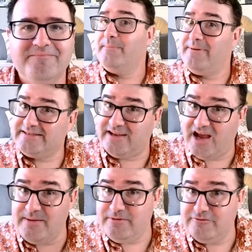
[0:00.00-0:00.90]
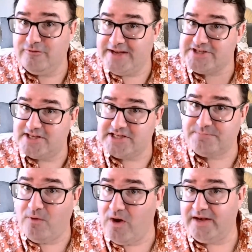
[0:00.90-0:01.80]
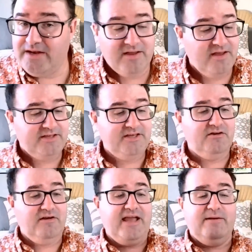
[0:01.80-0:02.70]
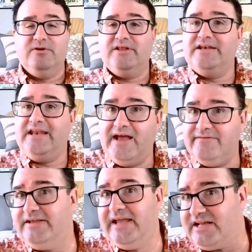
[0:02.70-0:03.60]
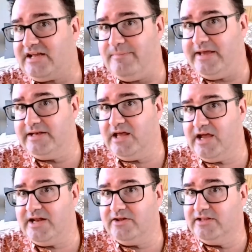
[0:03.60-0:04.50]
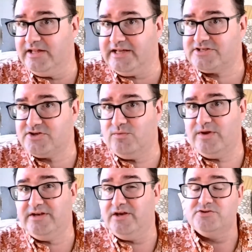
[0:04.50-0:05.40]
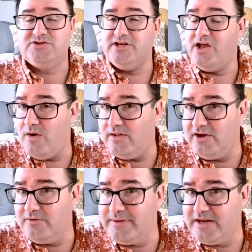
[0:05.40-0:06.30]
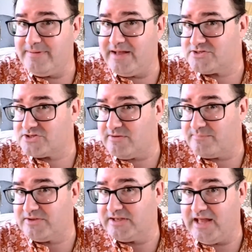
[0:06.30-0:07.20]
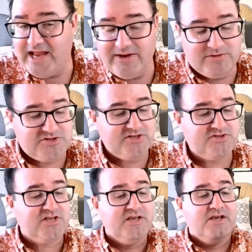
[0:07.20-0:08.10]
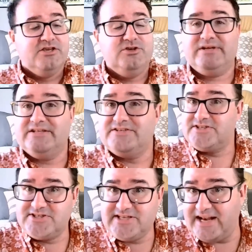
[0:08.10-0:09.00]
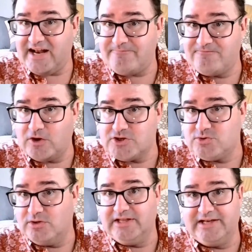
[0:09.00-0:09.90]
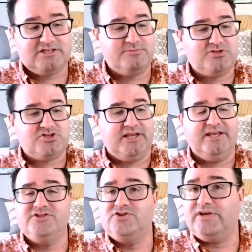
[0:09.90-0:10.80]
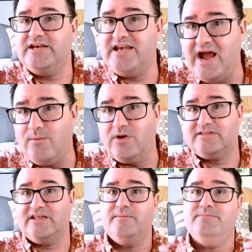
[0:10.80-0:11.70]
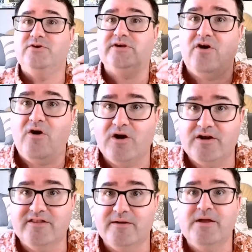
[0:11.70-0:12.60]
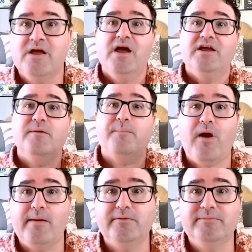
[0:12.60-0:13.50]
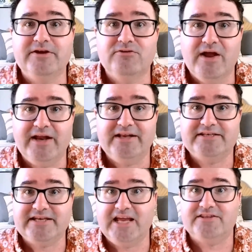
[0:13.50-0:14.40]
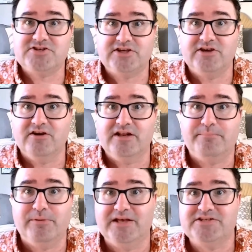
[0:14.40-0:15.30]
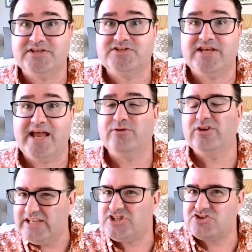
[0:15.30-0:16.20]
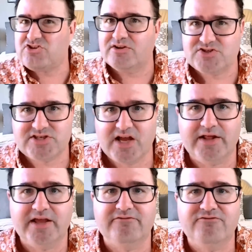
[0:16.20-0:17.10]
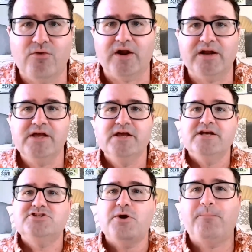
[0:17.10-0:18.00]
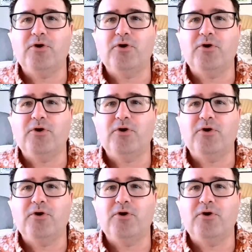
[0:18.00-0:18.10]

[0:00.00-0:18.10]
Now, by the time you've reached this point, you're able to navigate a command line on Linux and Windows. You know a little bit about scripting languages. You set up virtual Linux machines. You can network them. You can harden them. You're probably ready to take the Security Plus exam or at least start studying for it. So